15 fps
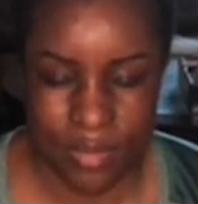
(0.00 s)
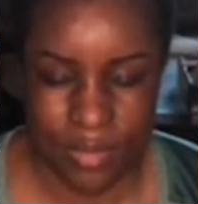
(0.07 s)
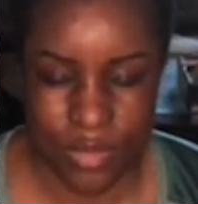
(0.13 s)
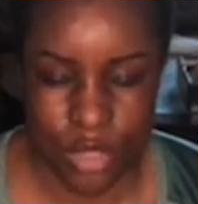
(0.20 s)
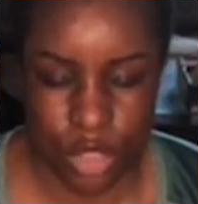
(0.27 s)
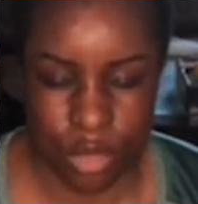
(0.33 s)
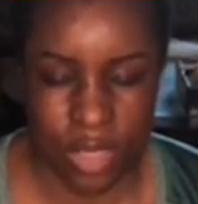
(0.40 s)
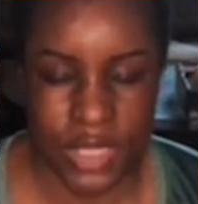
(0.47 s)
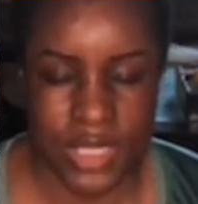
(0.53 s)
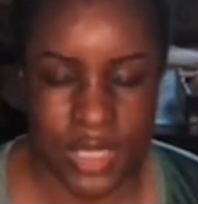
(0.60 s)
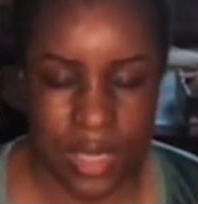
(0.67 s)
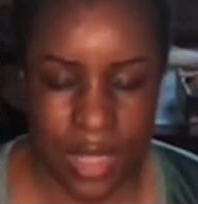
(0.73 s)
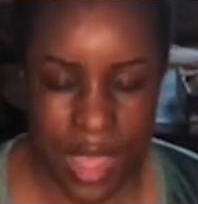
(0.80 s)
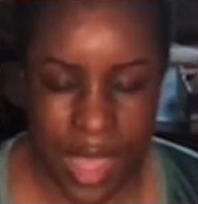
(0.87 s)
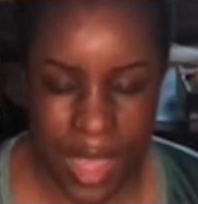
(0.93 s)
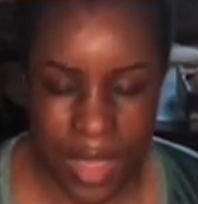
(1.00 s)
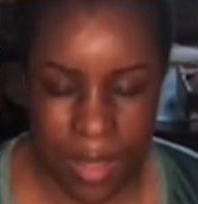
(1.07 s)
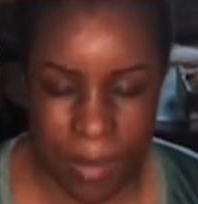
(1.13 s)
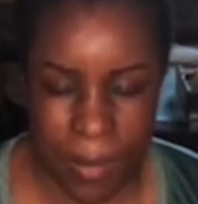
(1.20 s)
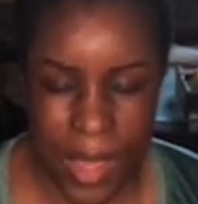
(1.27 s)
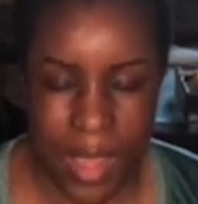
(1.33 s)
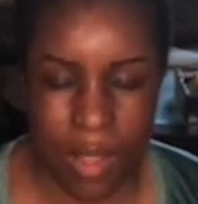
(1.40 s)
Trust in a higher
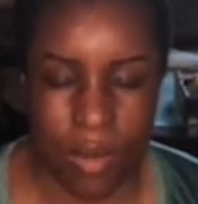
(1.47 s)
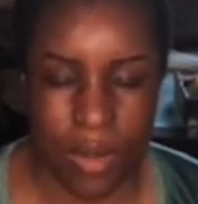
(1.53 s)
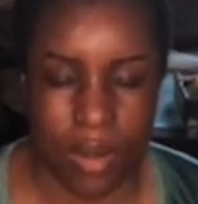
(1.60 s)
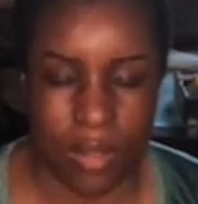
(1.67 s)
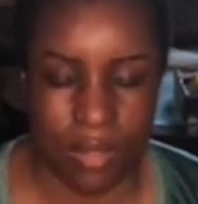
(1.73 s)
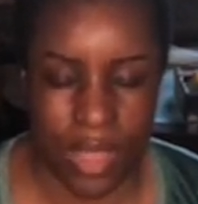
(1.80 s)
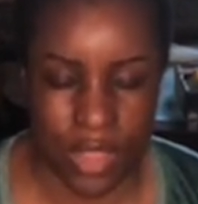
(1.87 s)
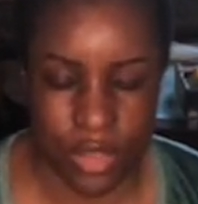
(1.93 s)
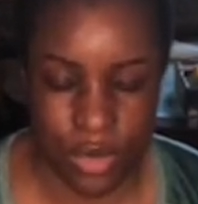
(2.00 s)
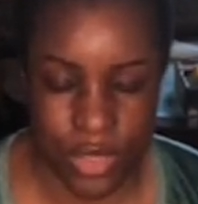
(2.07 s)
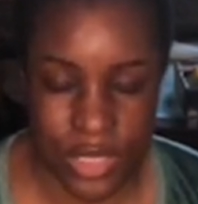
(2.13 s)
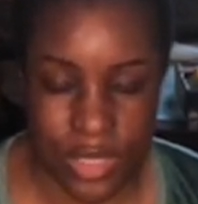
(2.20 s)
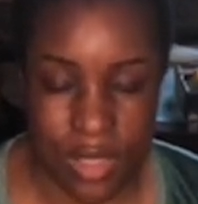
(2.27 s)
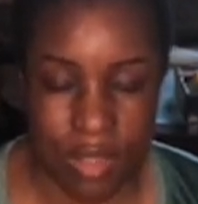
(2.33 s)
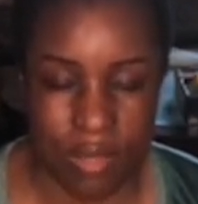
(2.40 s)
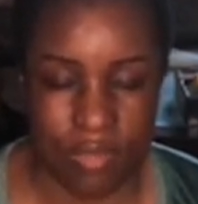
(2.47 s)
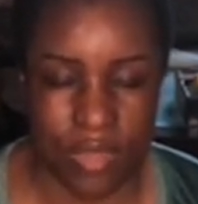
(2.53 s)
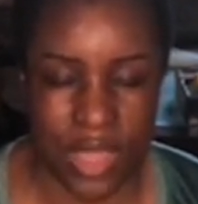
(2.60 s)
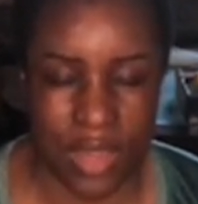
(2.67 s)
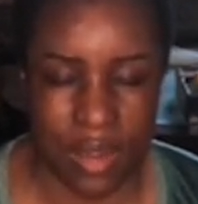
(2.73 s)
power than yourself, that